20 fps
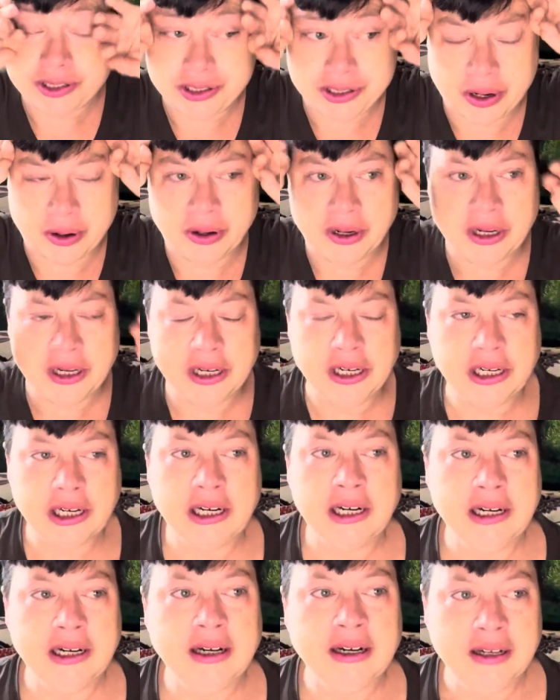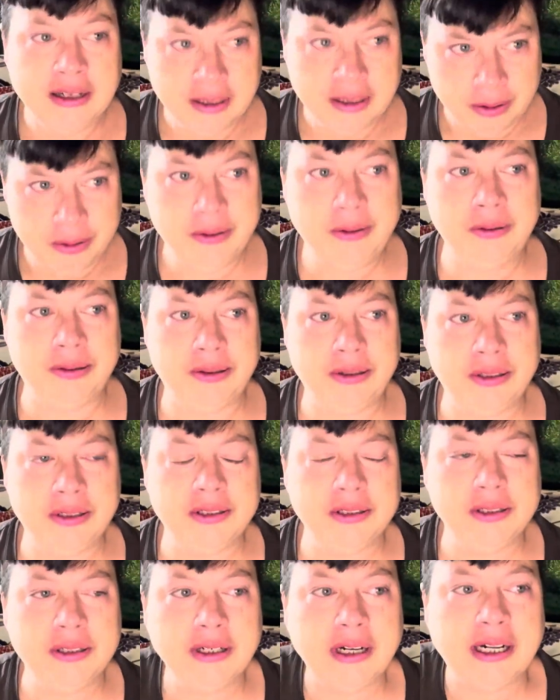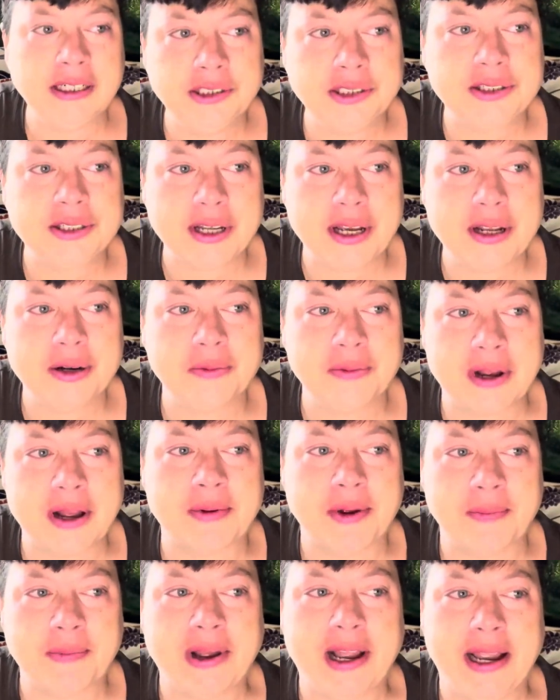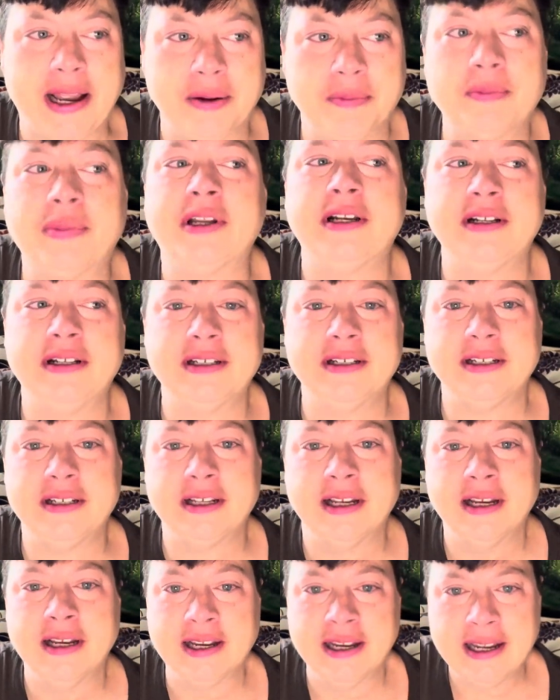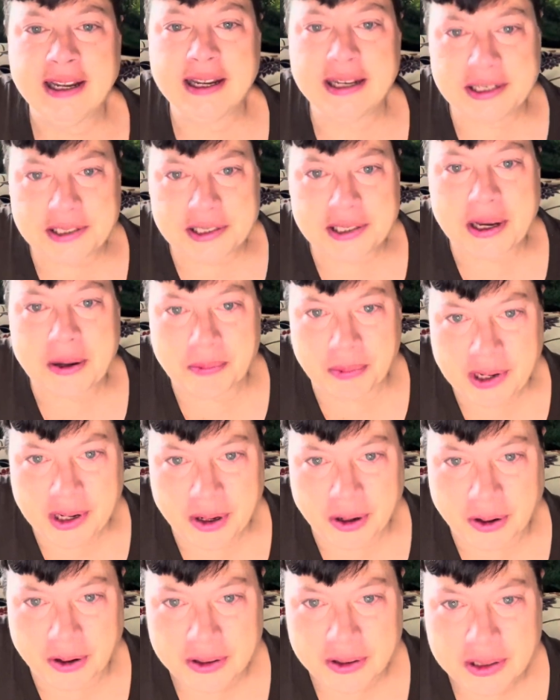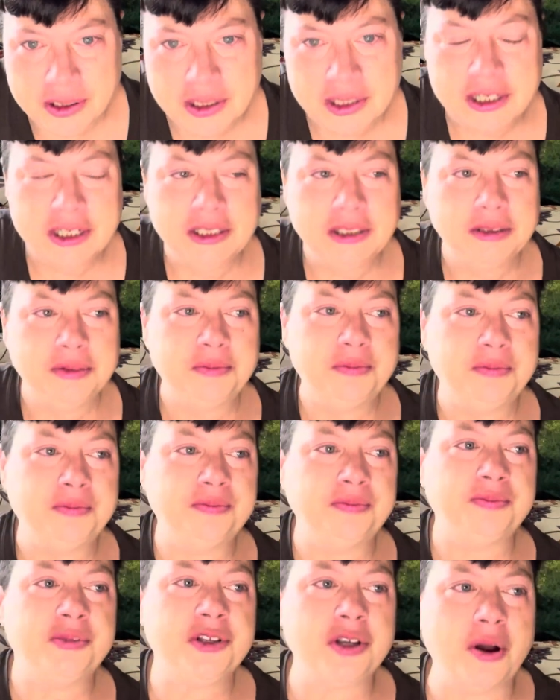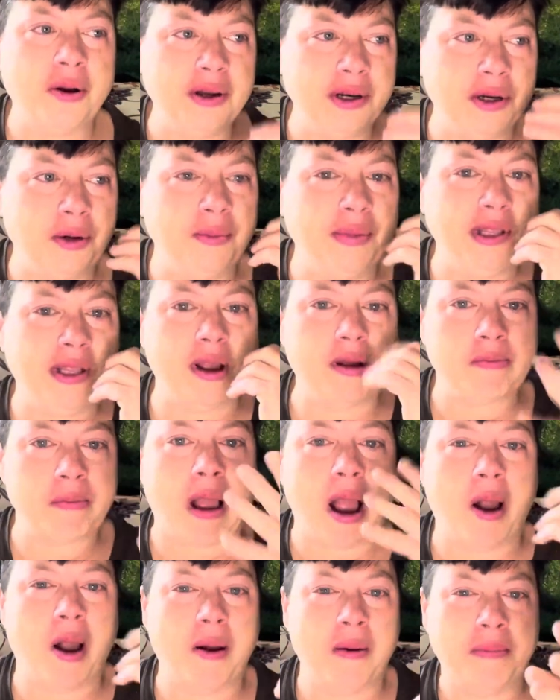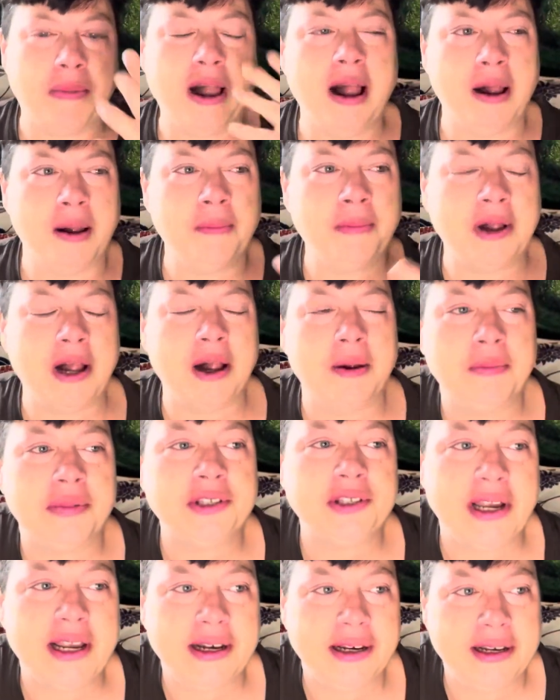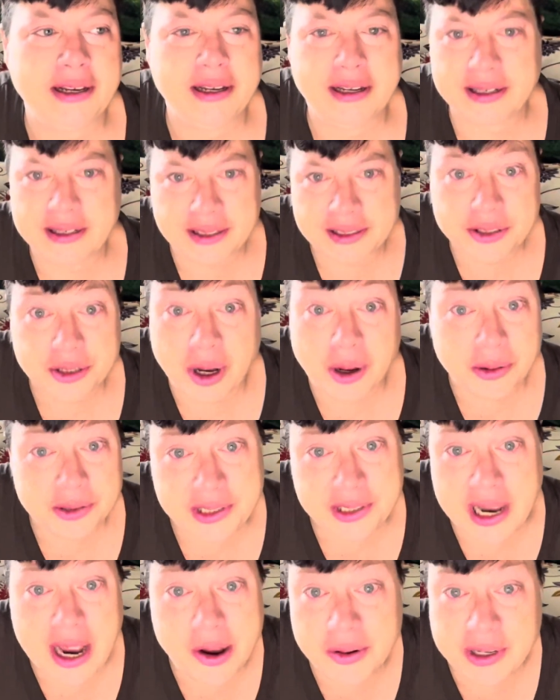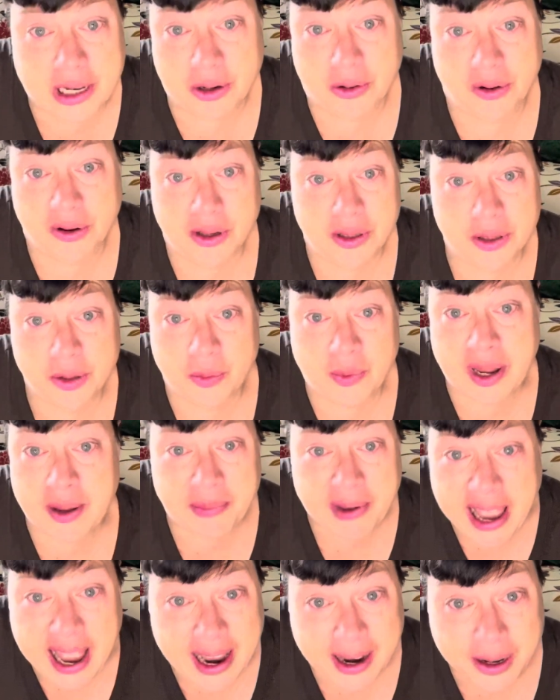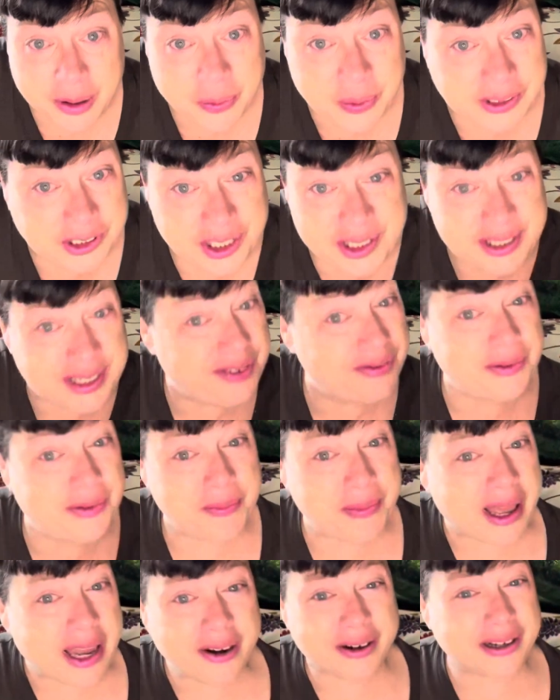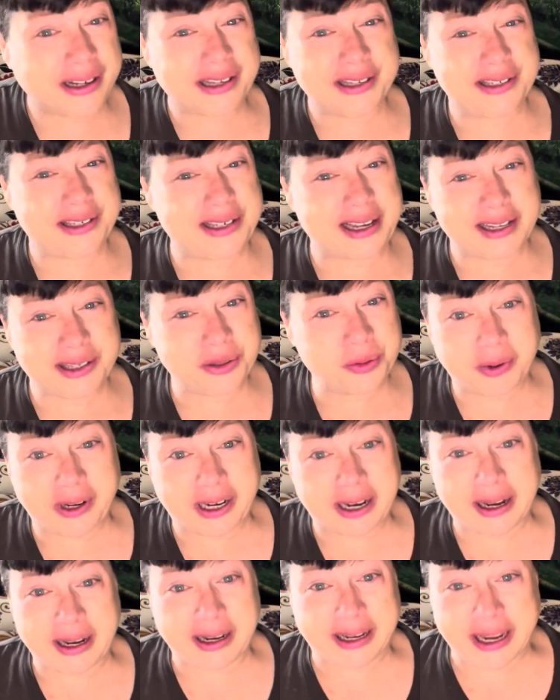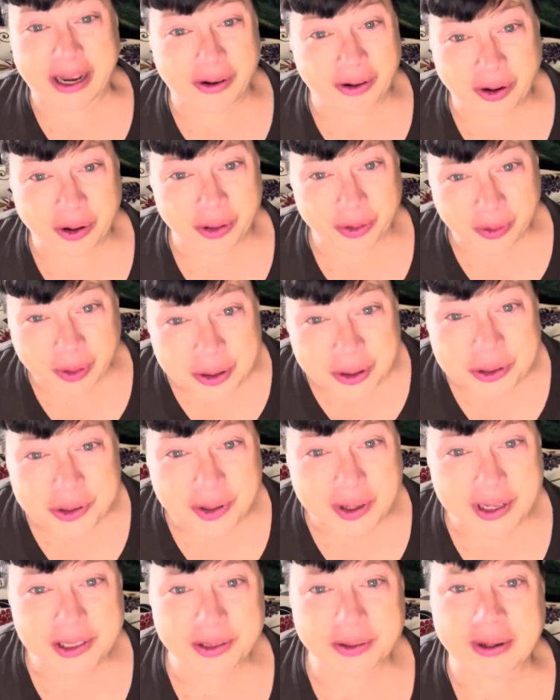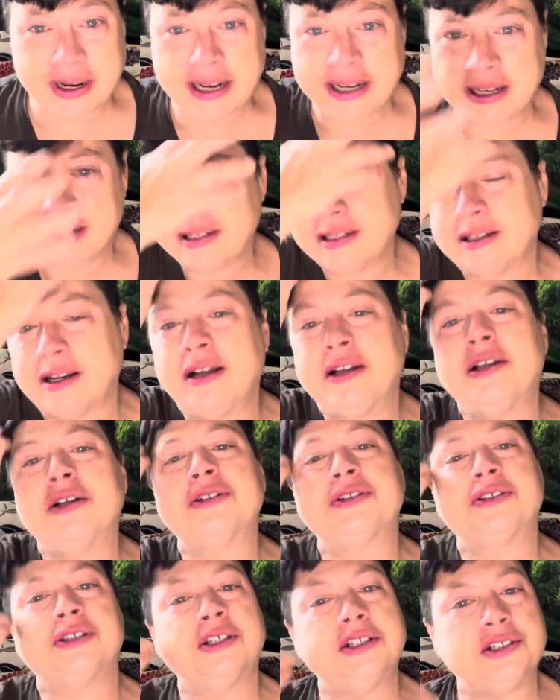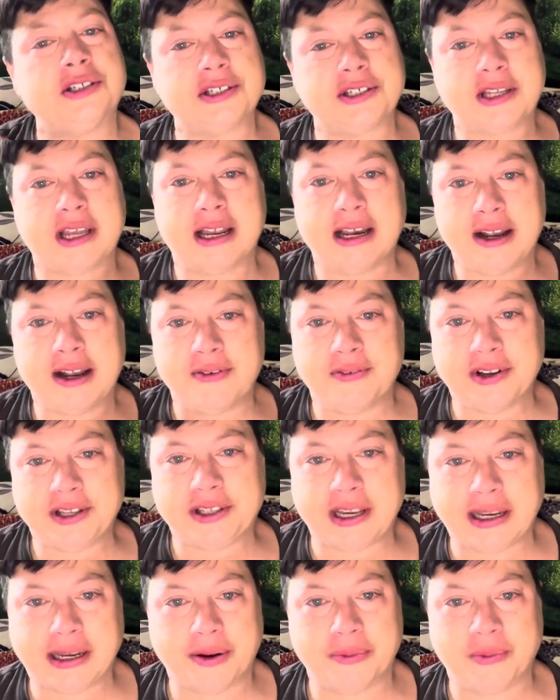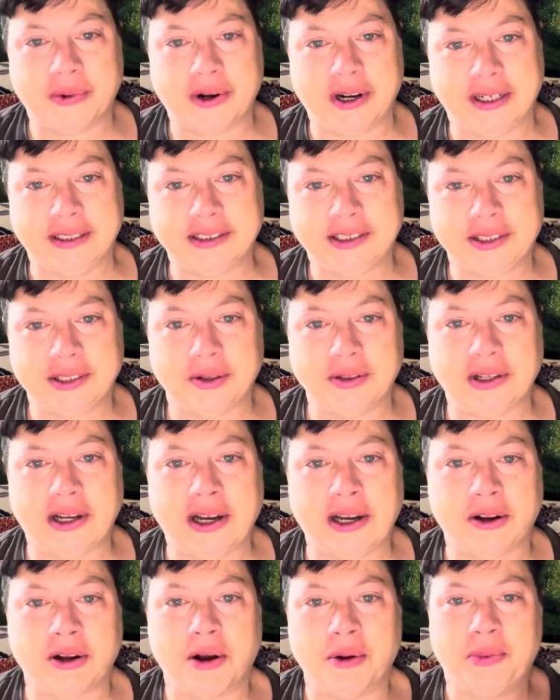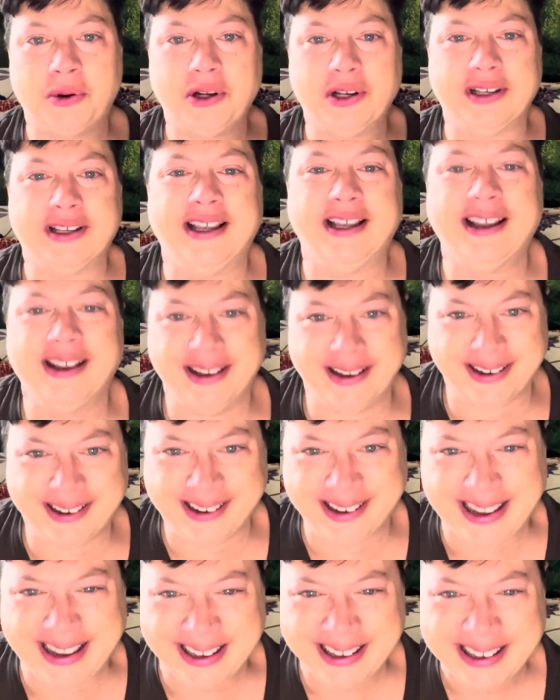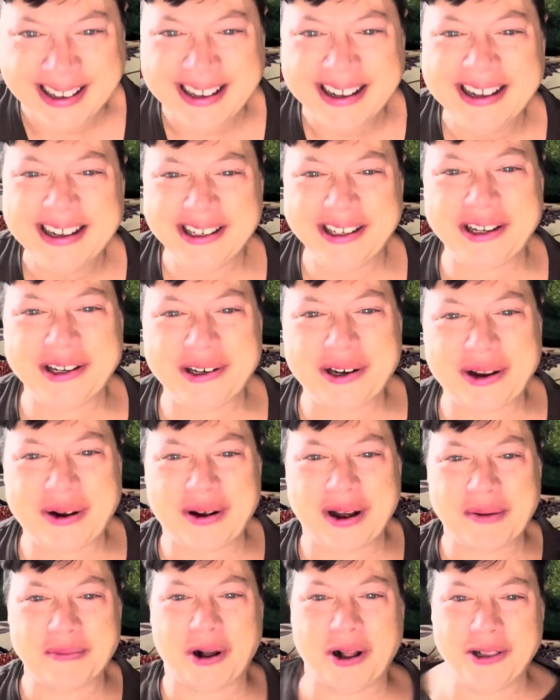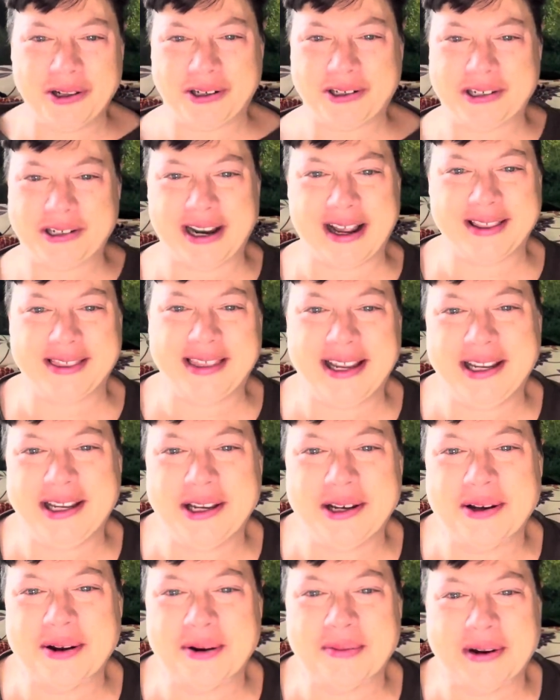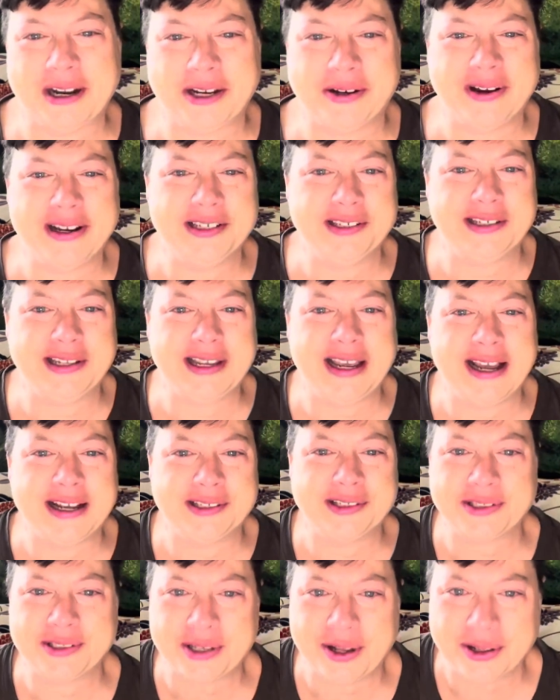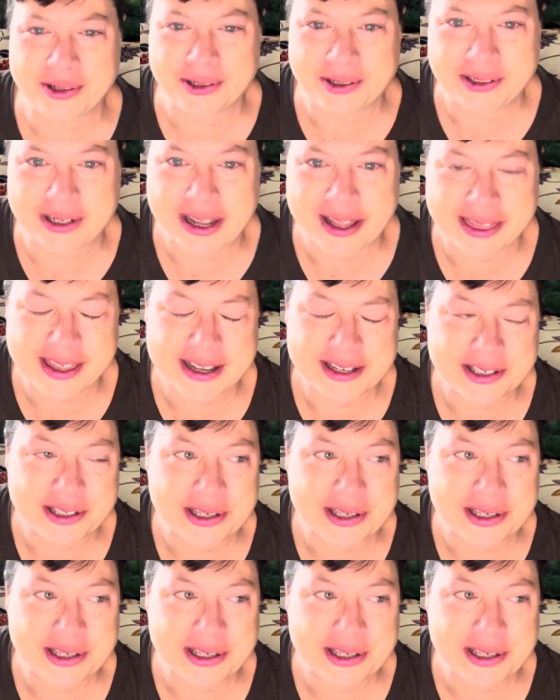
So whew, I just got to ride my bike, but it's uphill. So it'll be like, bah, bah, bah. But then it's all downhill on the way back, which is even better because that's when I carry all the groceries, right? And I usually just get everything at once. So, like, I'll put, I'm all or nothing. My crazy ass is all or nothing.